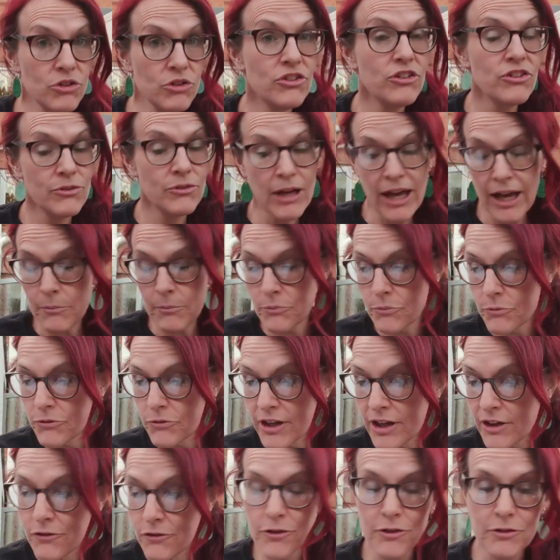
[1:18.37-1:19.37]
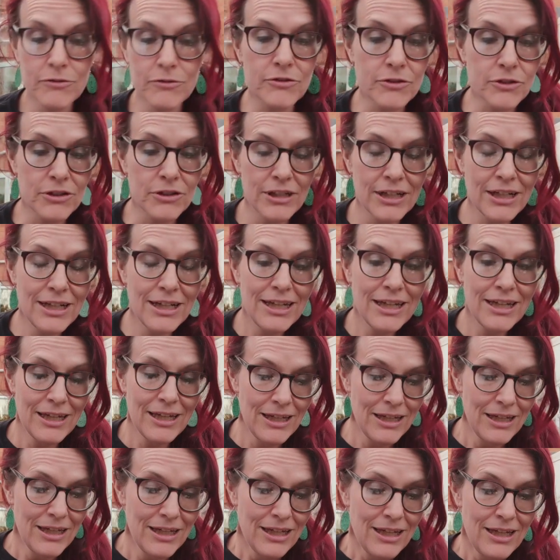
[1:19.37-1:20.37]
which I'm thankful for.
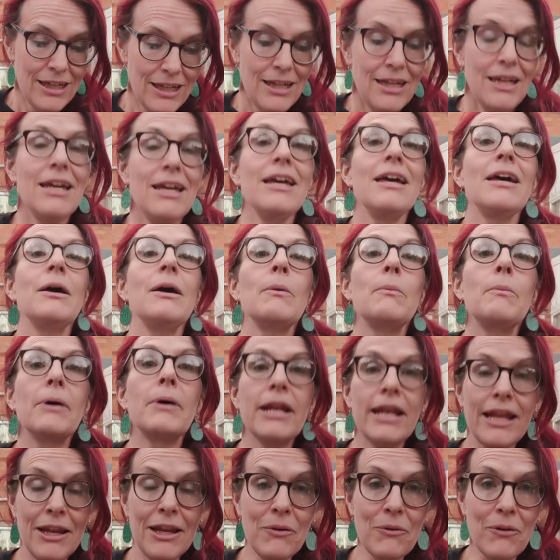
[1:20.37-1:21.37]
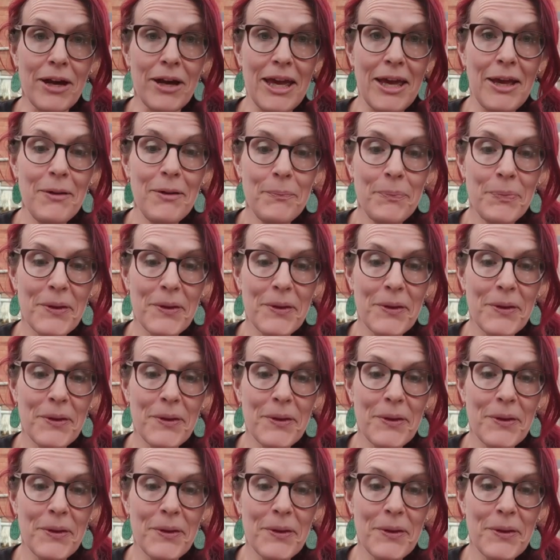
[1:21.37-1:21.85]
But anyway,